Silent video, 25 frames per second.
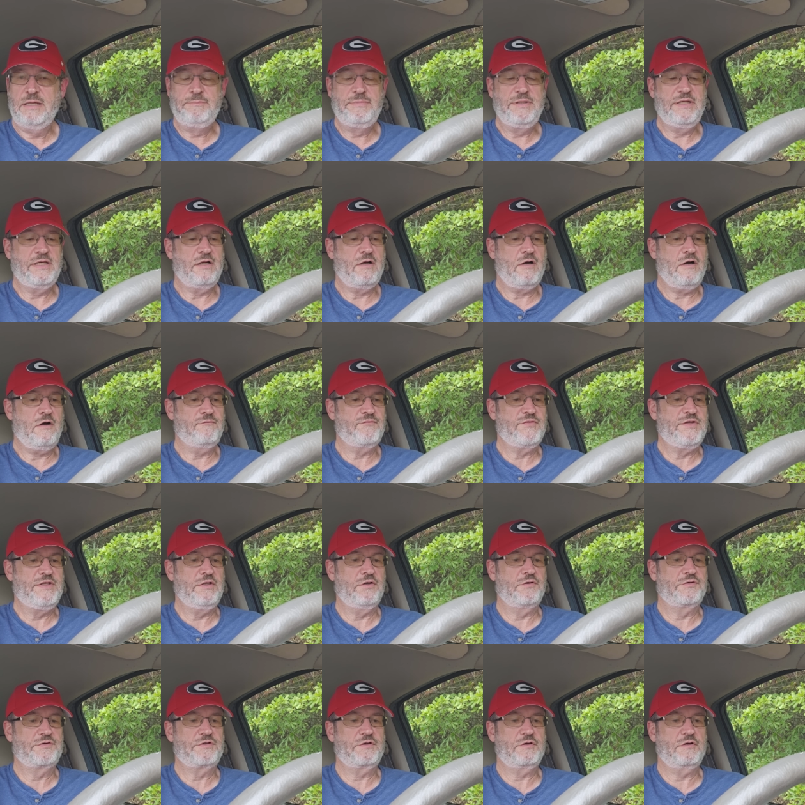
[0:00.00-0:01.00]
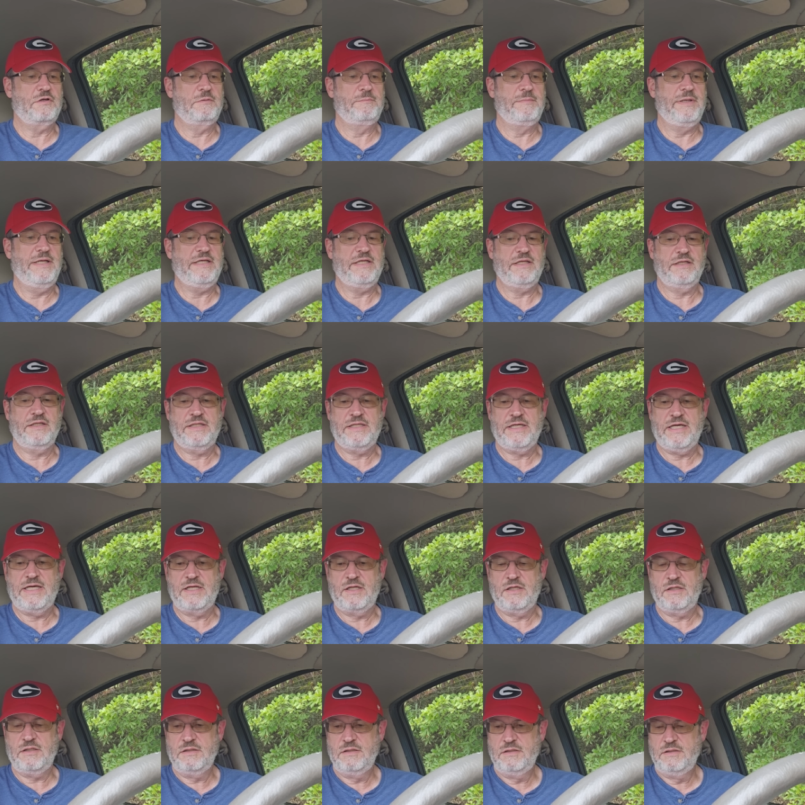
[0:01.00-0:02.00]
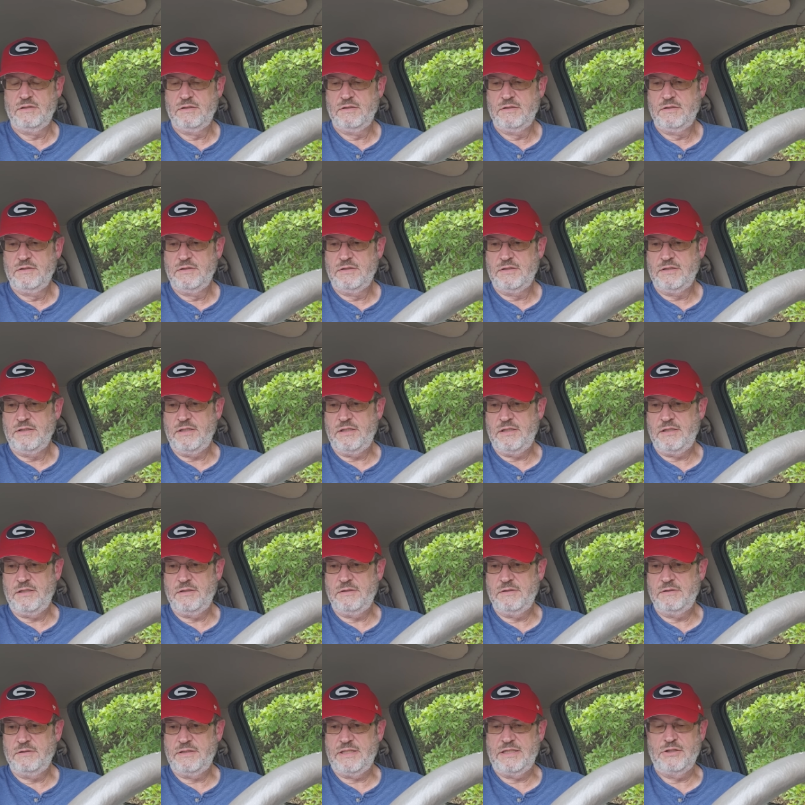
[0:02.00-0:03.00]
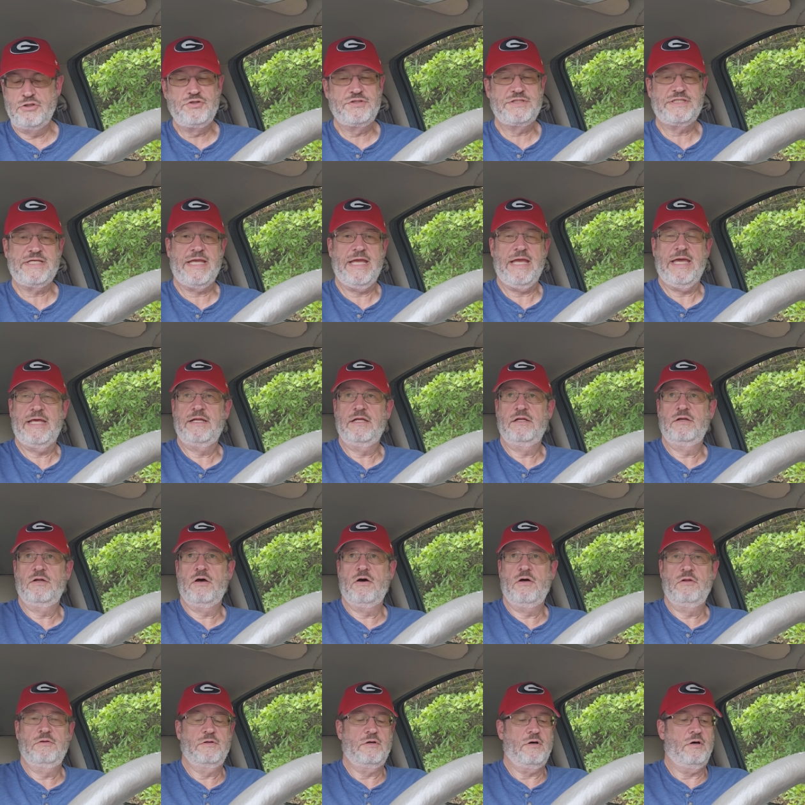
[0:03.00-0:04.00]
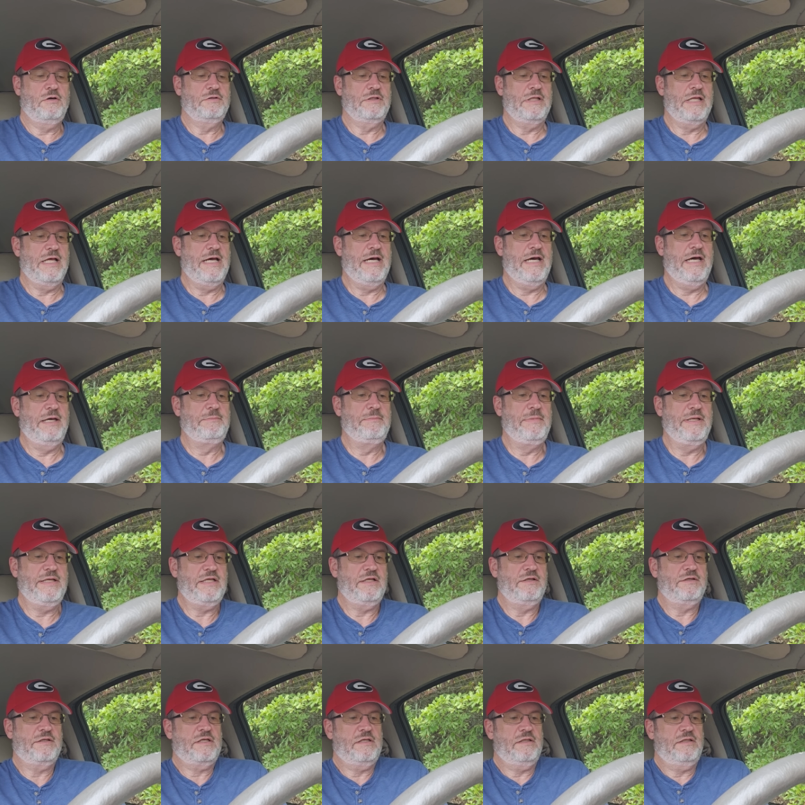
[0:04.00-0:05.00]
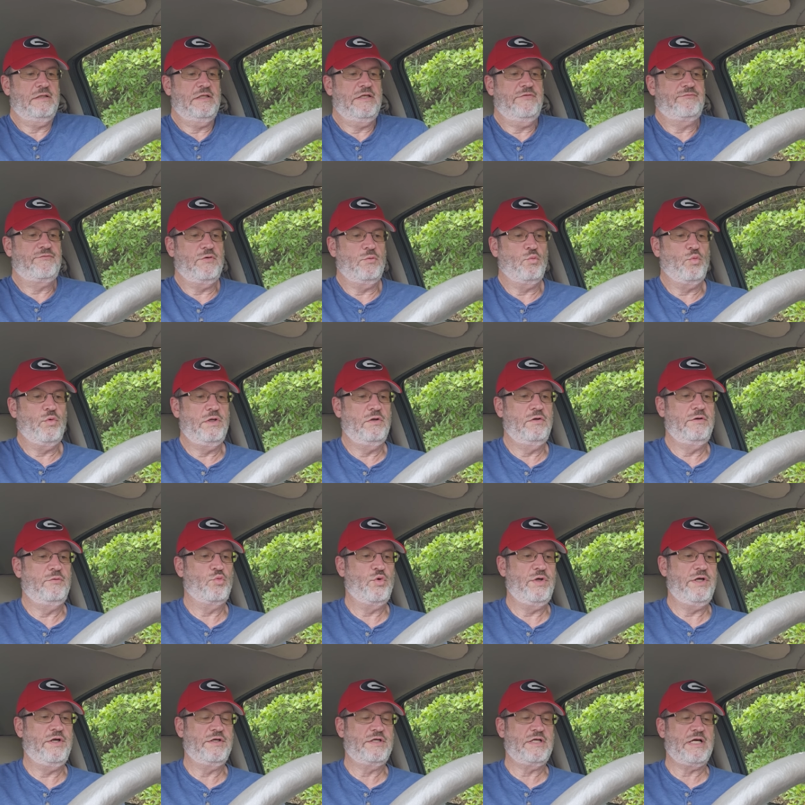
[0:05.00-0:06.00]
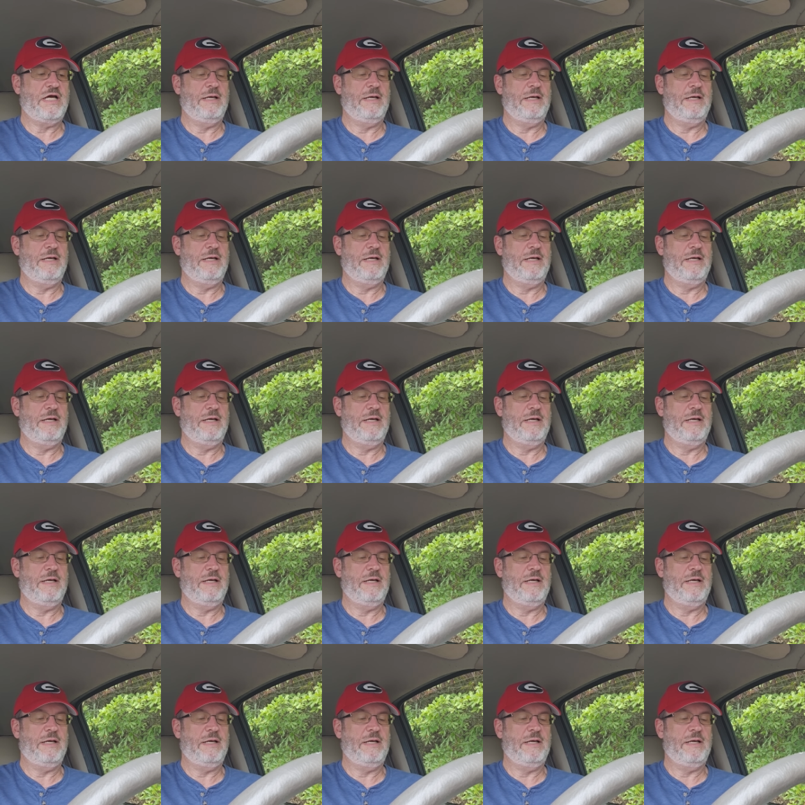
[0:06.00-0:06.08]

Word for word: a bit off kilter, making kind of uh, a loose cannon on online, making different weird, weird